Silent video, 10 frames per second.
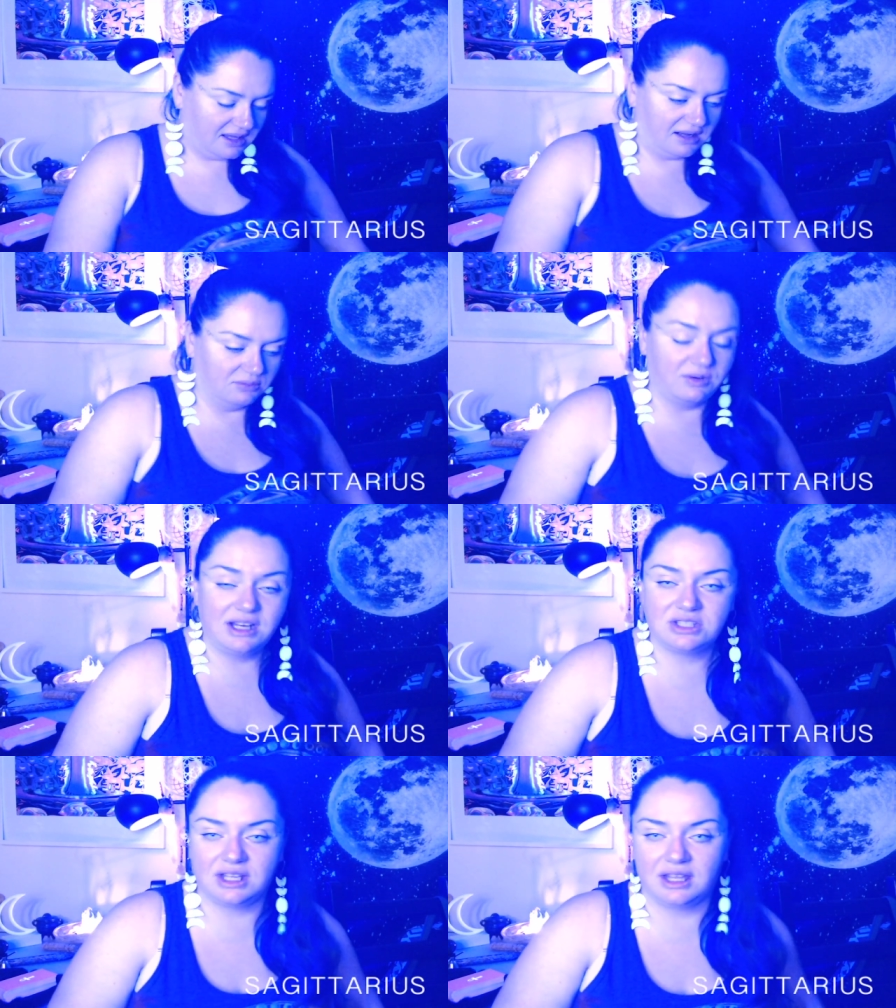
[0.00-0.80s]

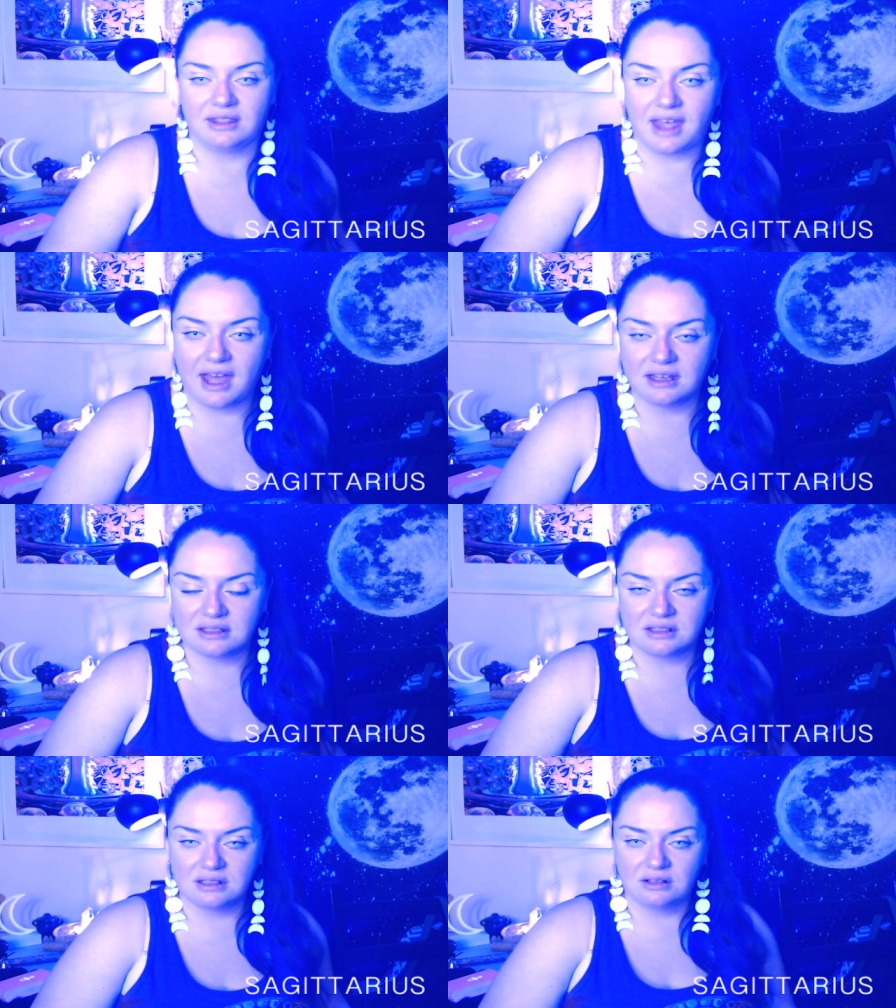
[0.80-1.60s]
reaching that
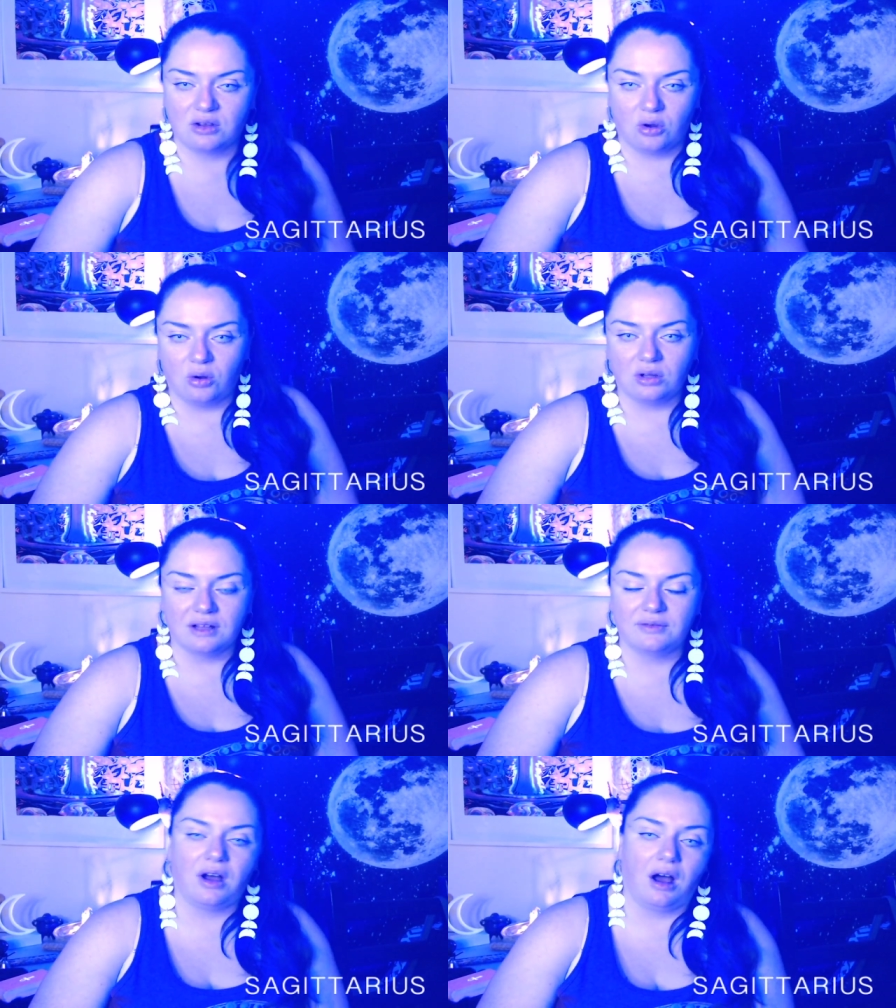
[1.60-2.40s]
goal of
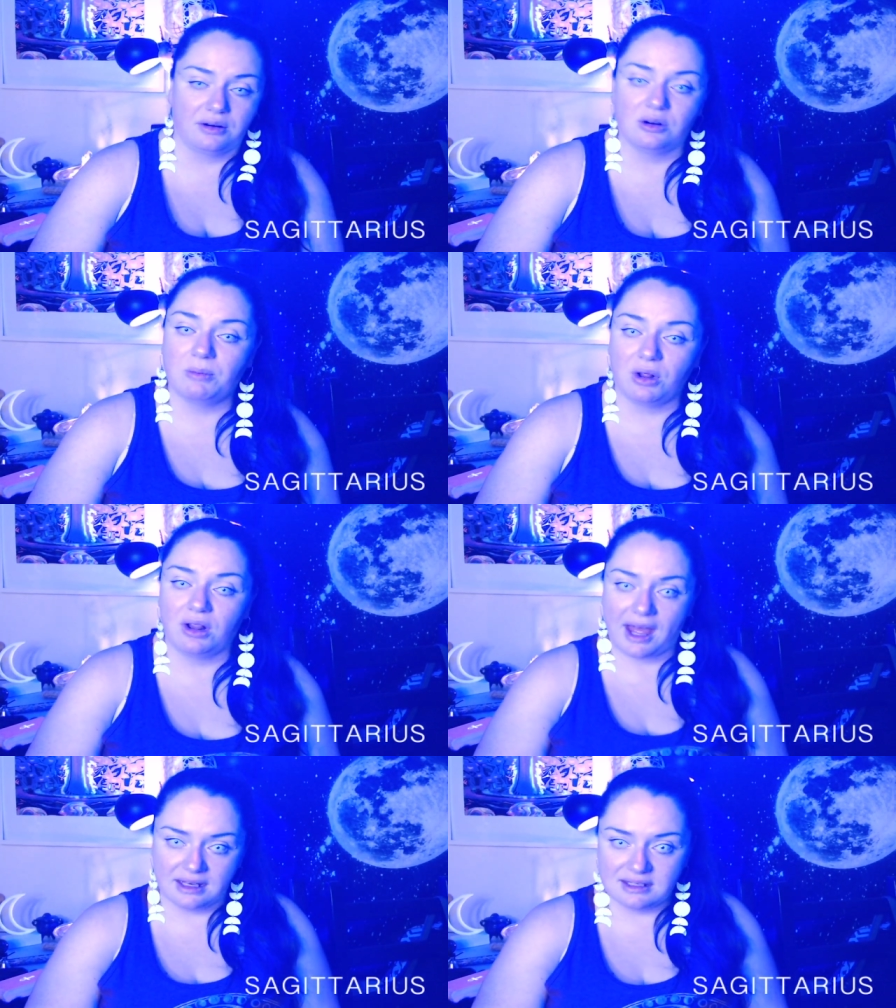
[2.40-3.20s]
honorable
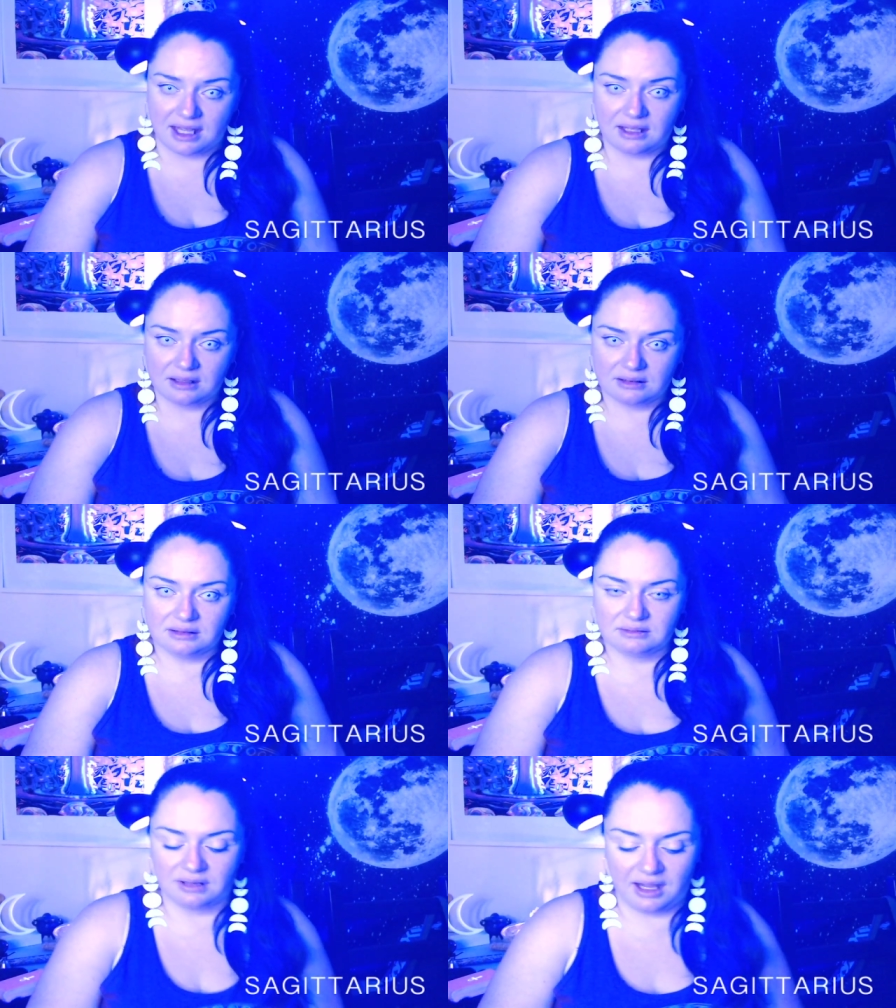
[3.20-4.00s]
ending,
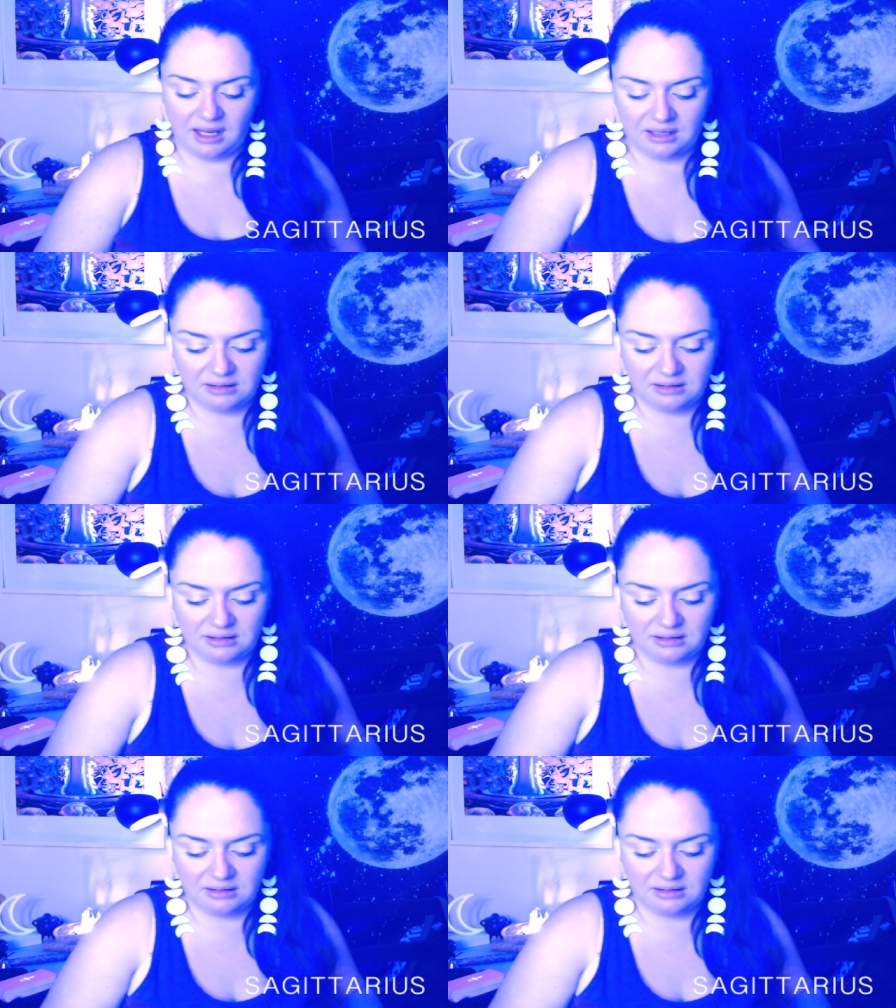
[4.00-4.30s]
right?